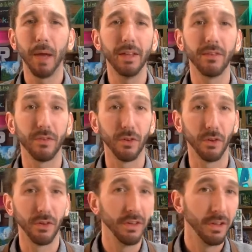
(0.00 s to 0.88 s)

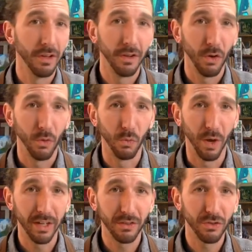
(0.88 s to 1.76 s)
pencil
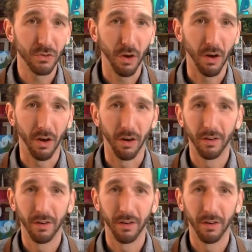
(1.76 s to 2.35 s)
ready to draw.